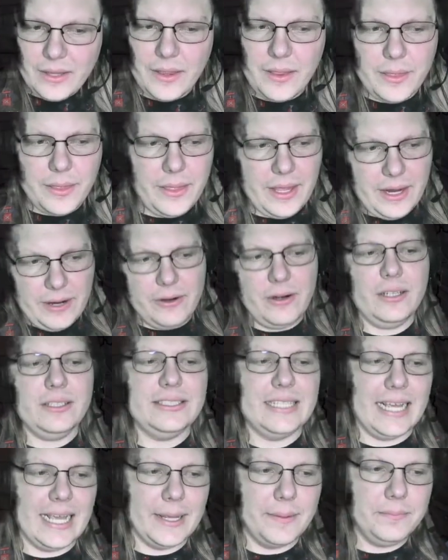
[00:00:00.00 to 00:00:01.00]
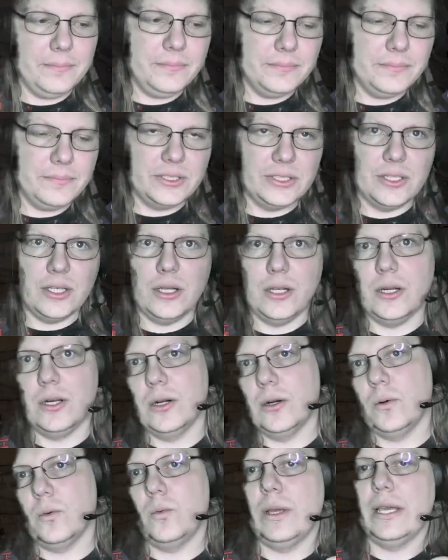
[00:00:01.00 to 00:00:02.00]
they're not tame,
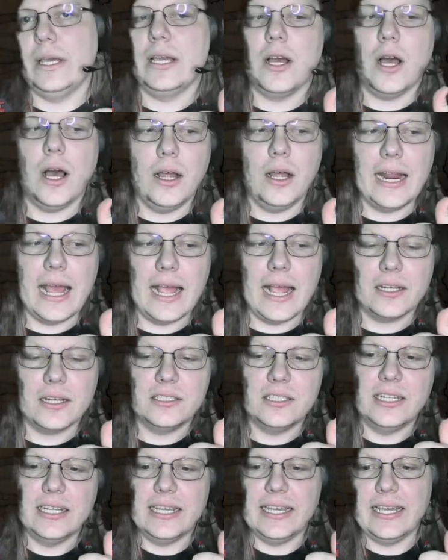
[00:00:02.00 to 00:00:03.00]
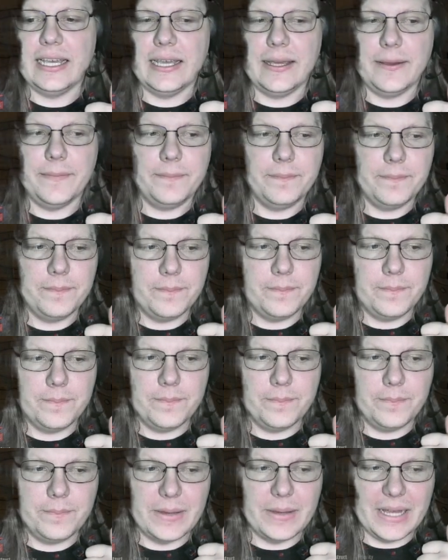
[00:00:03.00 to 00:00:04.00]
so we can't actually
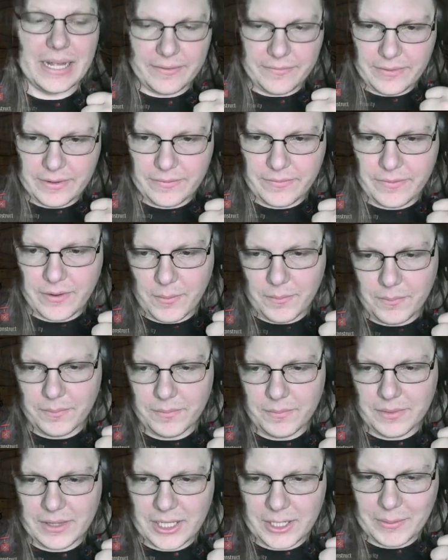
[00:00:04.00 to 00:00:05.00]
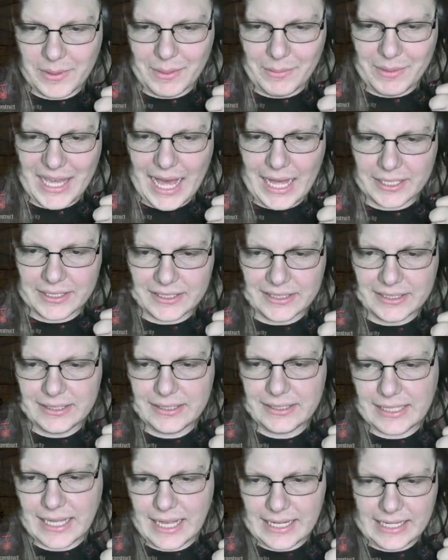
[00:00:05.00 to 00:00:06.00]
benefit from little baby
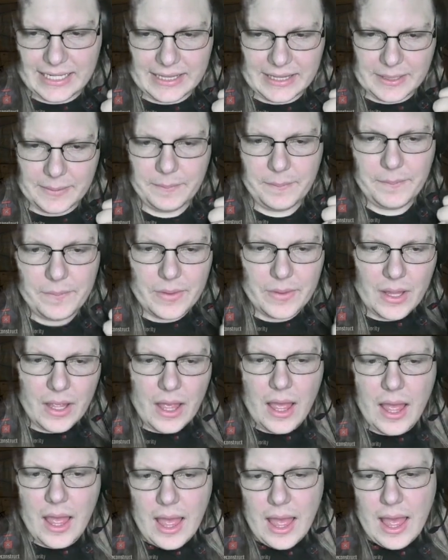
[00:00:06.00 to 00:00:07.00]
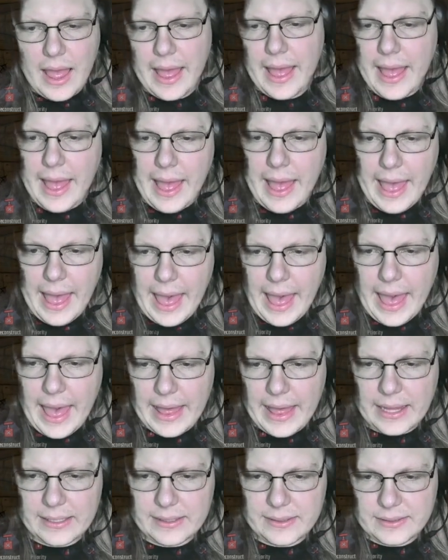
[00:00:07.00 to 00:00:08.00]
hatches and eat them.
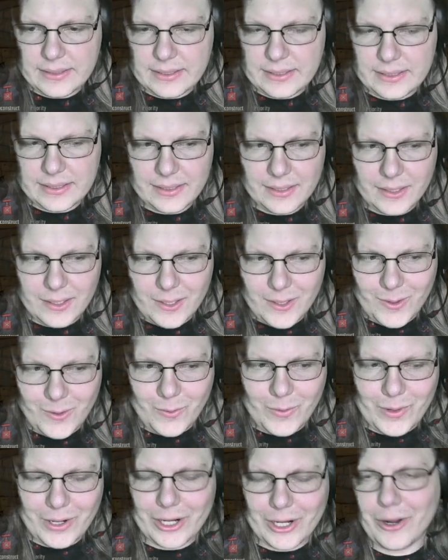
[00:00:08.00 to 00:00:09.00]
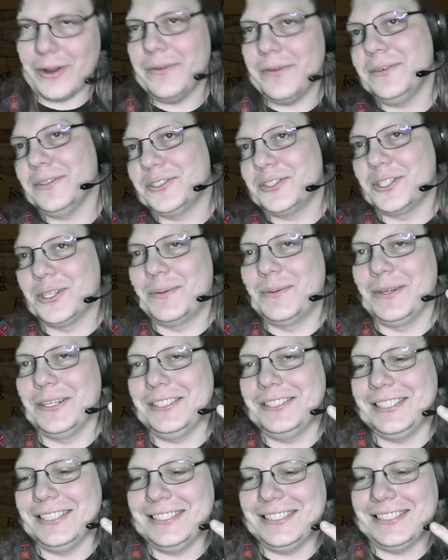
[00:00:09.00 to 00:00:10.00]
And we're going for super
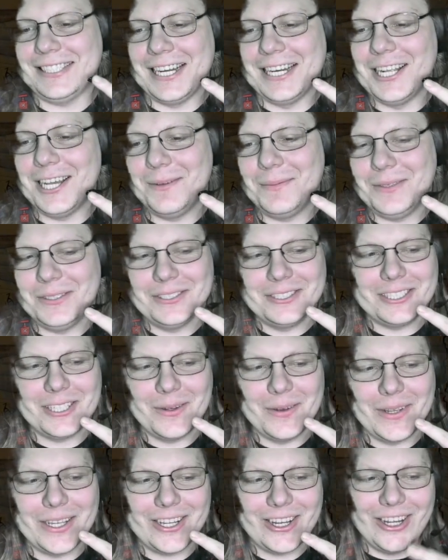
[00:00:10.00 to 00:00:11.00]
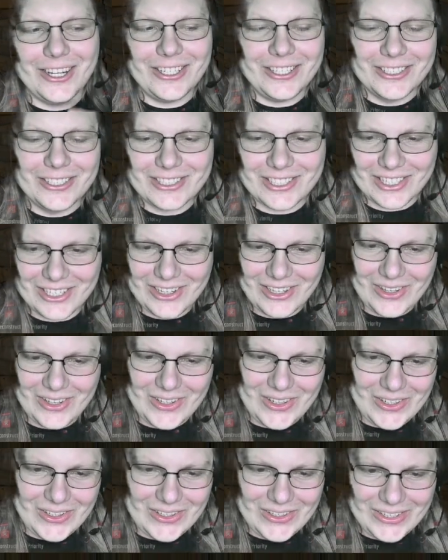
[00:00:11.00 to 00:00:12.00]
sustainable, so we can't use the
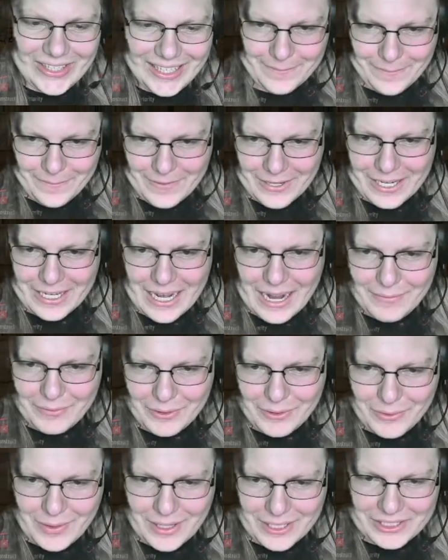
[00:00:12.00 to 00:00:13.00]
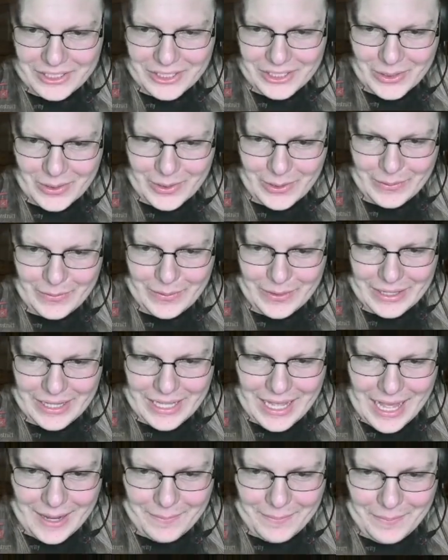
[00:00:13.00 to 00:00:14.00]
coal. We're gonna have to rush solar for
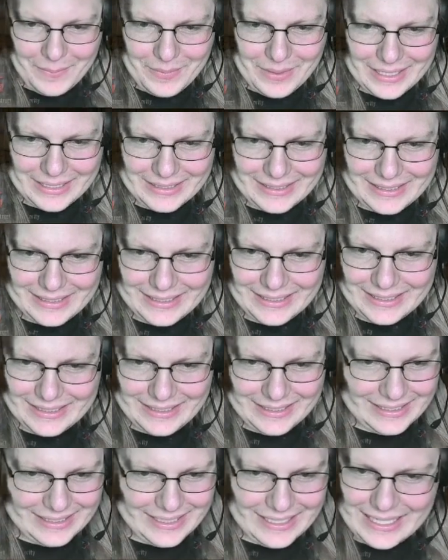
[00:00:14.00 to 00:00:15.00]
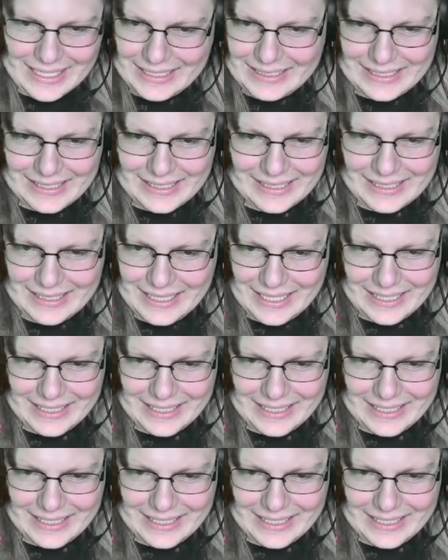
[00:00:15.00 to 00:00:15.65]
that, but it's